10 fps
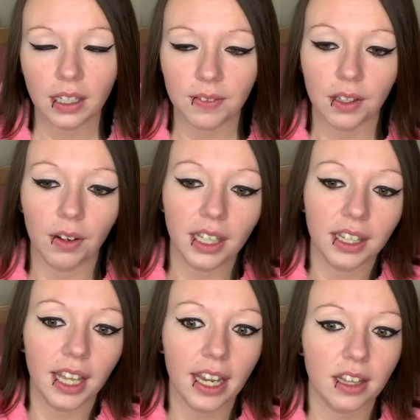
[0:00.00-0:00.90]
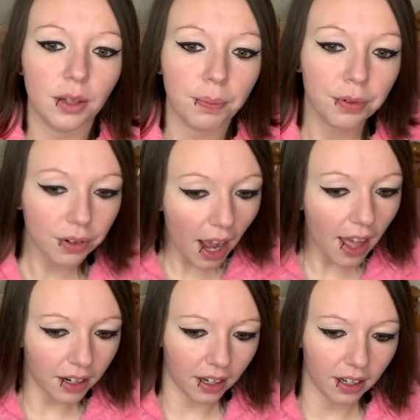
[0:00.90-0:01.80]
even though I like the
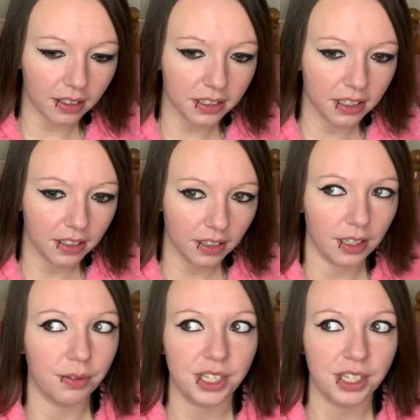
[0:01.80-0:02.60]
product, it was